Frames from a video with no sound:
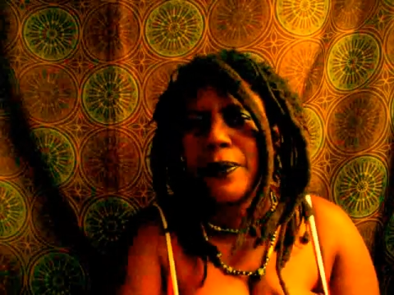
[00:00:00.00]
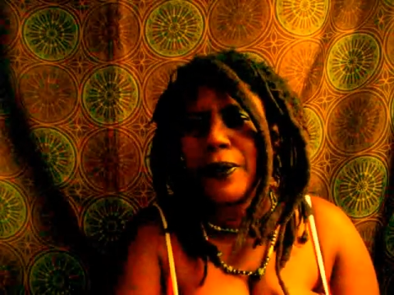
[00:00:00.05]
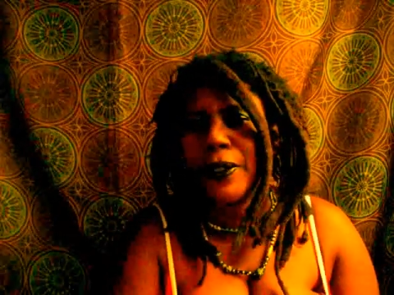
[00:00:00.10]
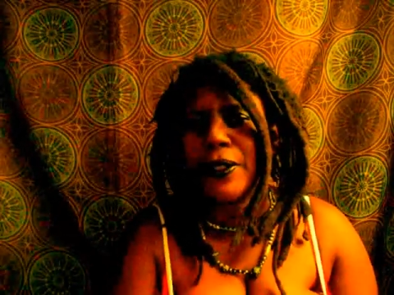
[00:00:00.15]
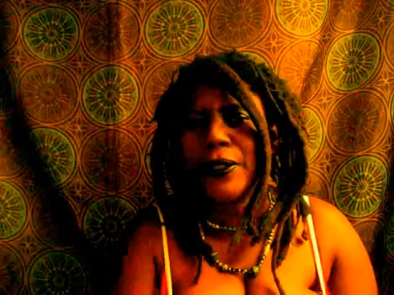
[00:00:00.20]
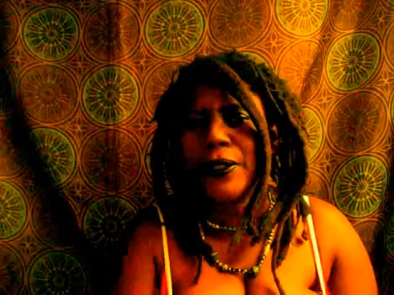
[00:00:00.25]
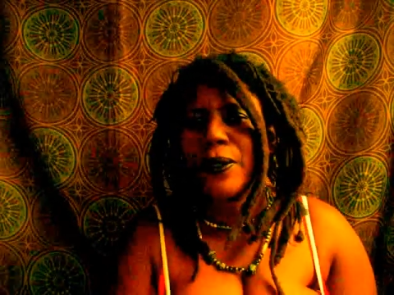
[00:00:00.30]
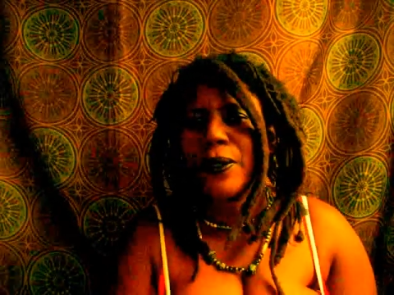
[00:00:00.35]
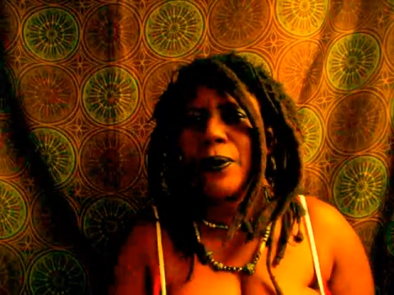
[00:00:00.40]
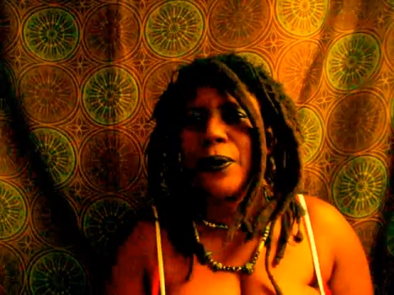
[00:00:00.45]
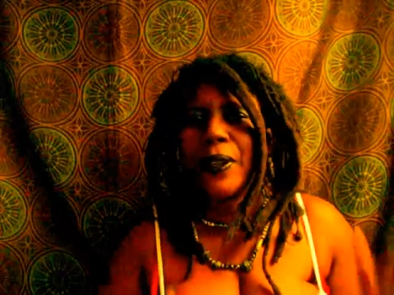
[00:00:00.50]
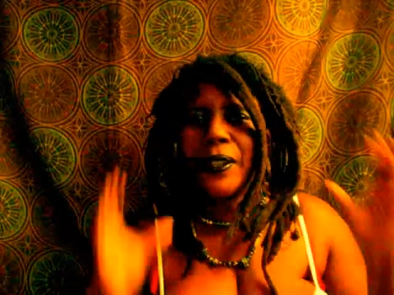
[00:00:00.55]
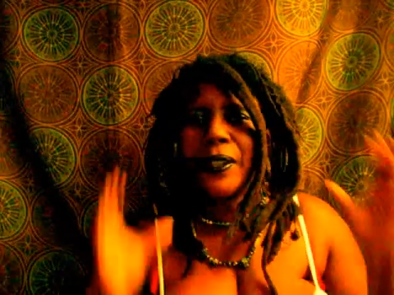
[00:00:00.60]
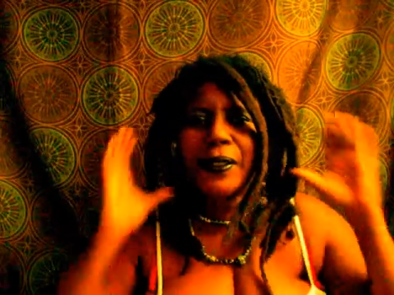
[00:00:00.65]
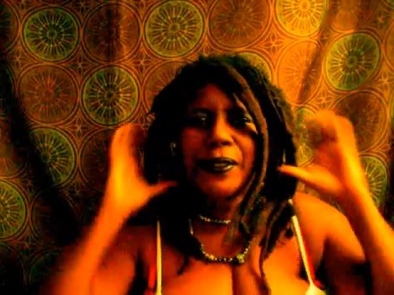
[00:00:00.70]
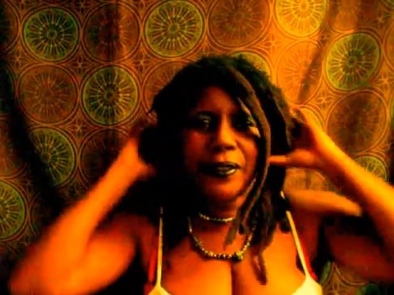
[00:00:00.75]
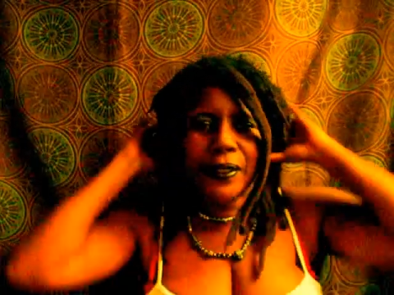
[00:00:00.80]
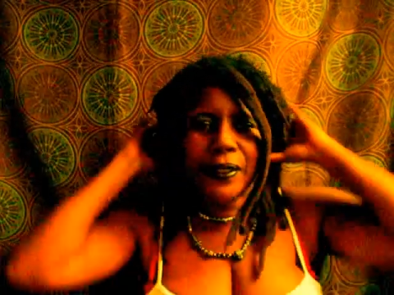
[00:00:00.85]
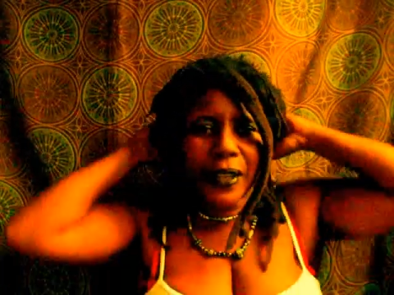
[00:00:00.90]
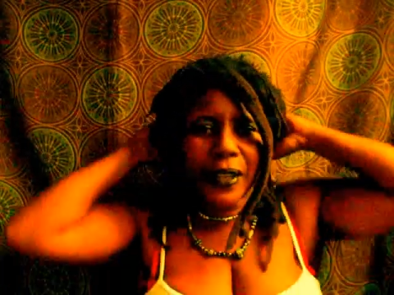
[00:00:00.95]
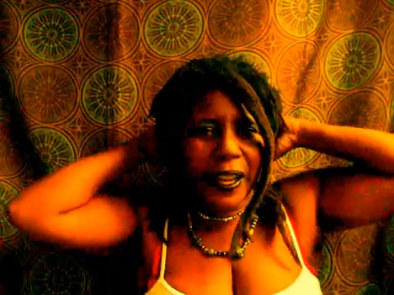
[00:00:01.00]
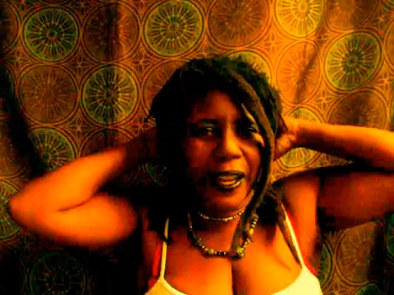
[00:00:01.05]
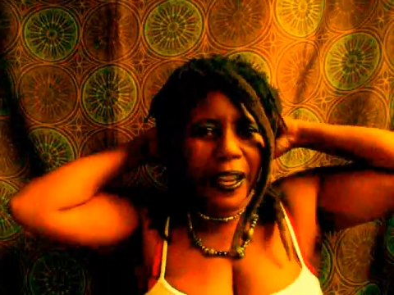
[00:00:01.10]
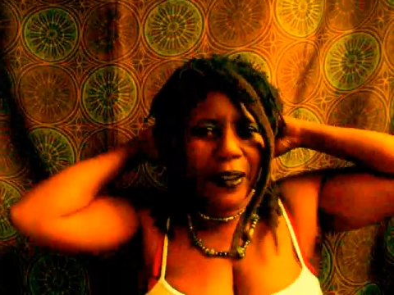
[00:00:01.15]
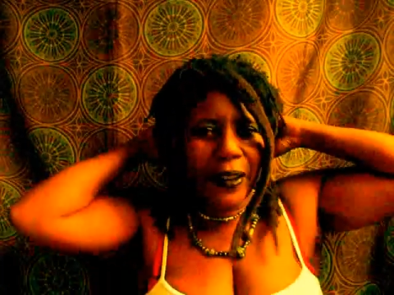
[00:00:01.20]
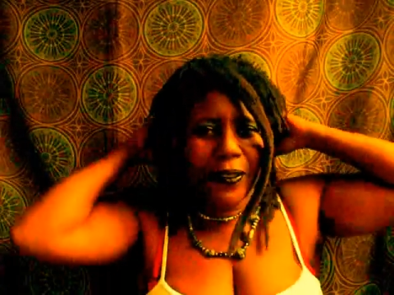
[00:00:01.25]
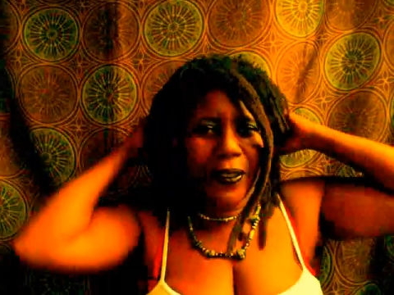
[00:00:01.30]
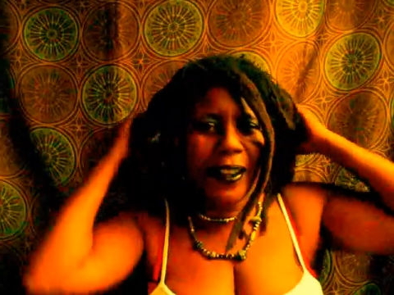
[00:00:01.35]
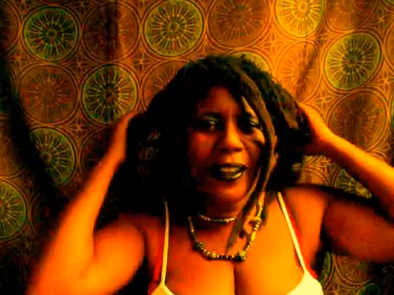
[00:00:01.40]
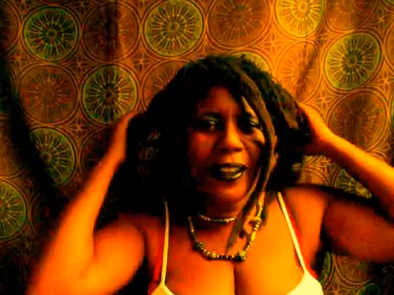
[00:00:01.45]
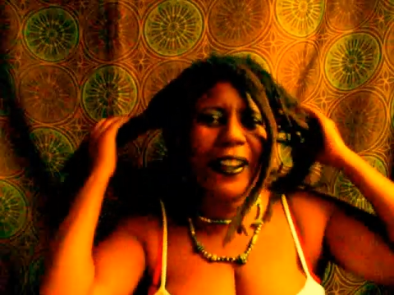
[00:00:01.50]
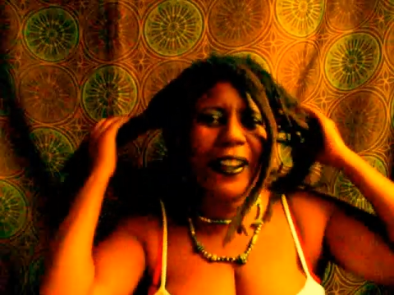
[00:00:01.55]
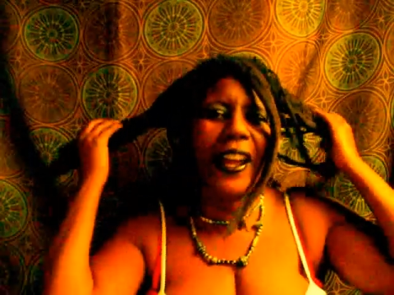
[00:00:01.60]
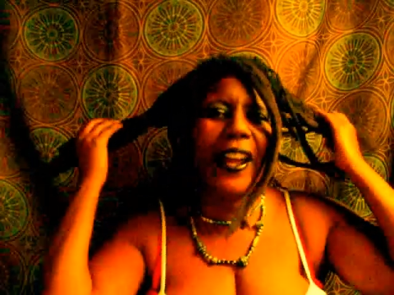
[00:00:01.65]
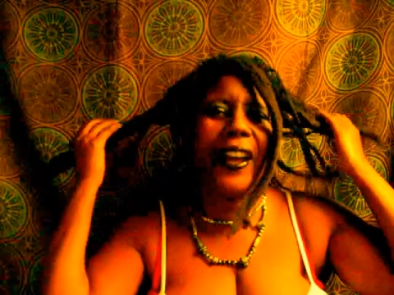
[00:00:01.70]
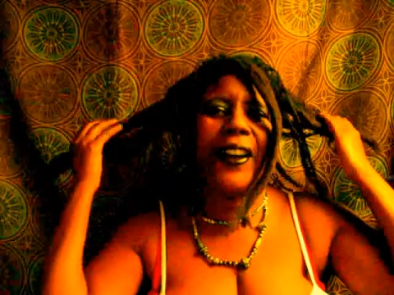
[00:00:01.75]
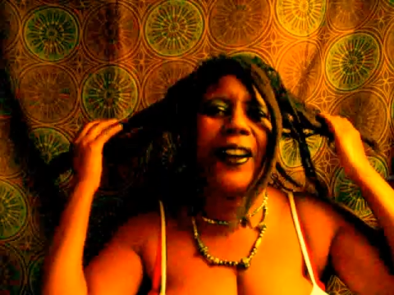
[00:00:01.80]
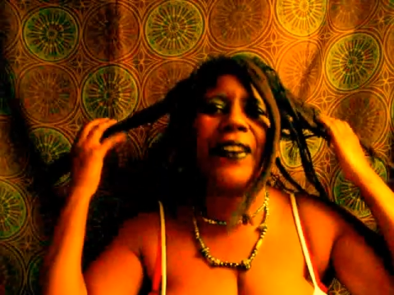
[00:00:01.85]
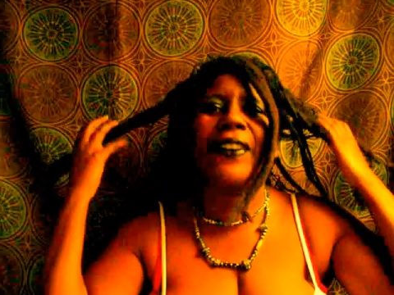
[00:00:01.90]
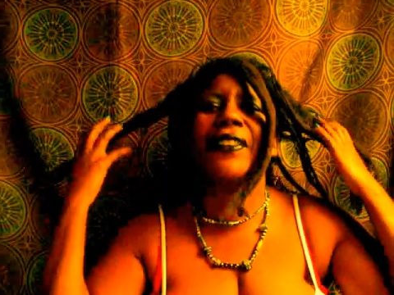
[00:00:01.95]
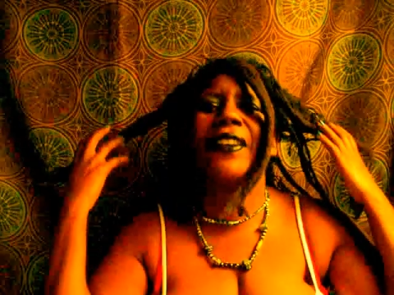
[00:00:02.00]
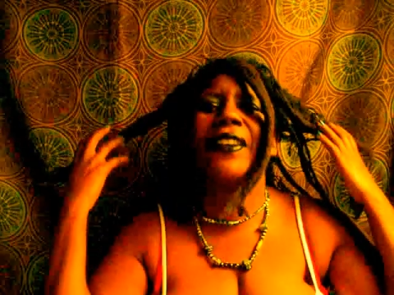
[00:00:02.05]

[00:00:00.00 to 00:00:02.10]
which is the ones I have right now,